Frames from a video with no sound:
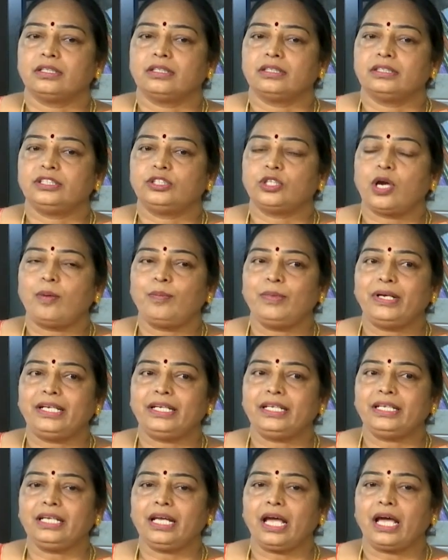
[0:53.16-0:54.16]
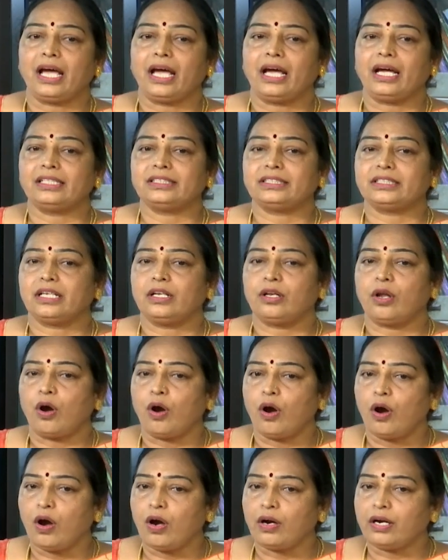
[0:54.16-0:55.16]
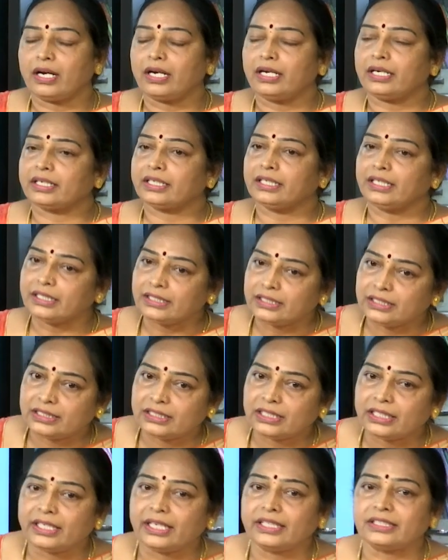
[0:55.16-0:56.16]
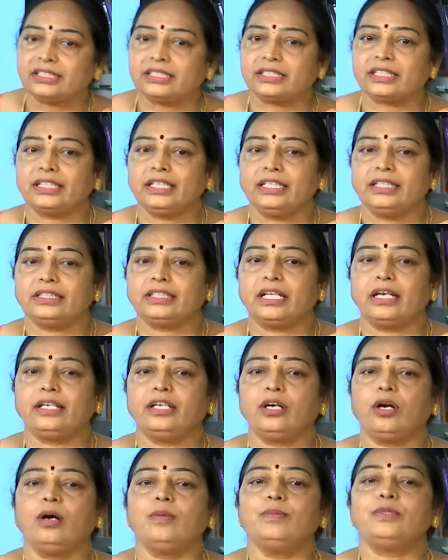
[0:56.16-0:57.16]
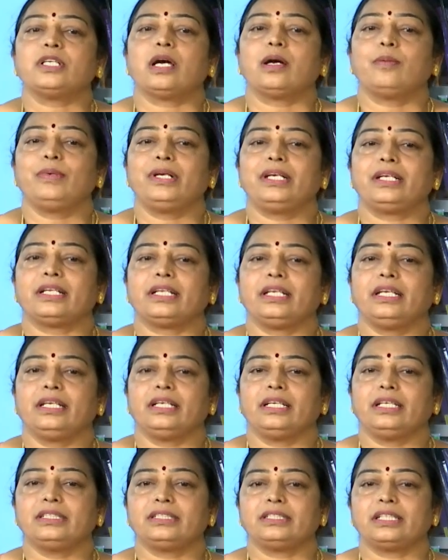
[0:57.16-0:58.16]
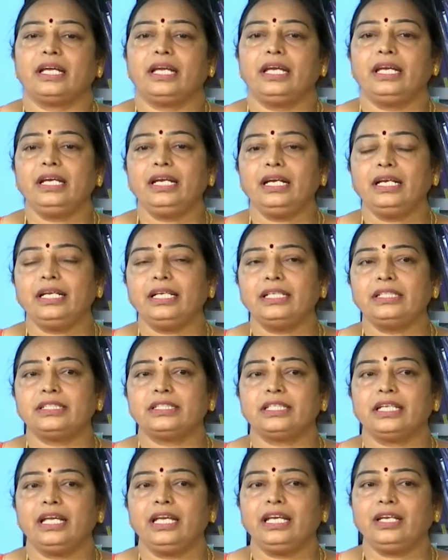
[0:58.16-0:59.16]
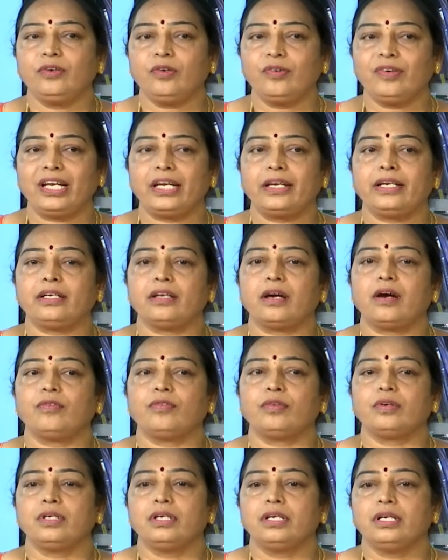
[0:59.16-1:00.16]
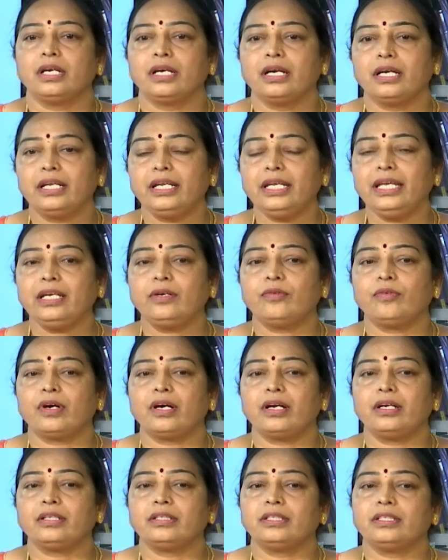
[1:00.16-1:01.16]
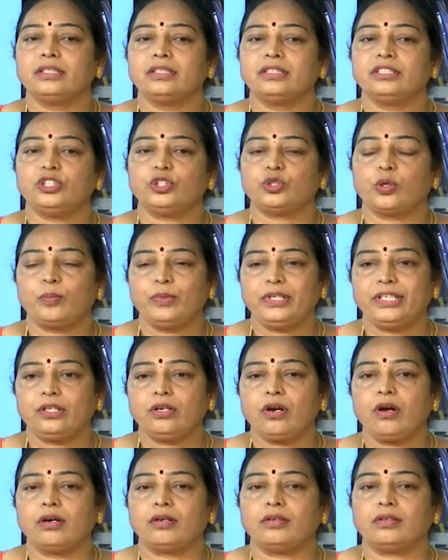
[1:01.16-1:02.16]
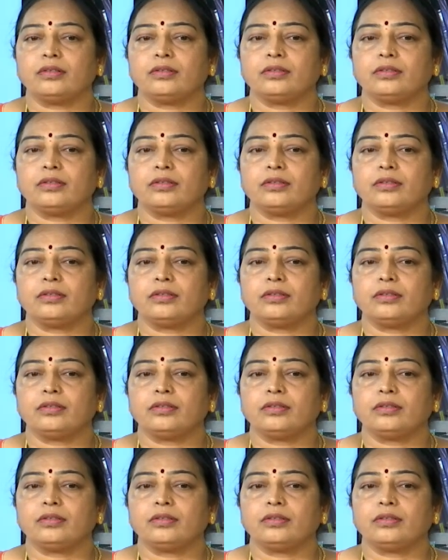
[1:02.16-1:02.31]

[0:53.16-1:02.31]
Geometry has a long and rich history. The term geometry is the English equivalent of Greek word geometron.